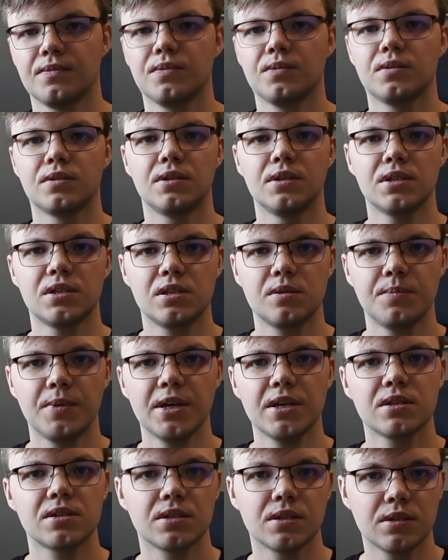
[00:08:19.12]
This
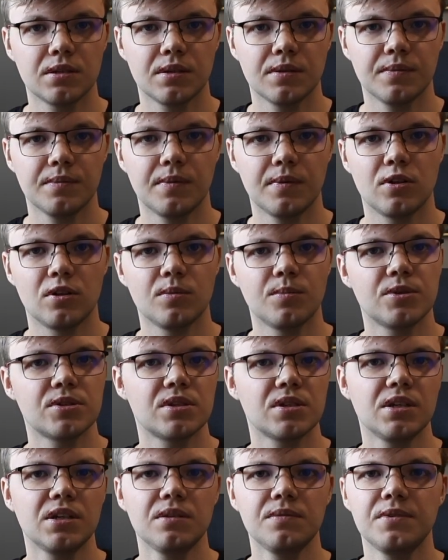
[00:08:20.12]
makes it
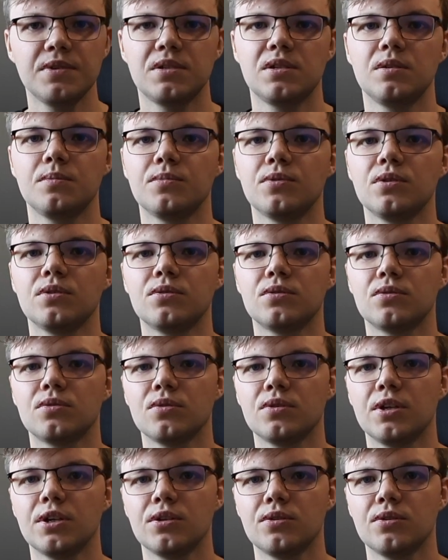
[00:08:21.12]
almost invisible to the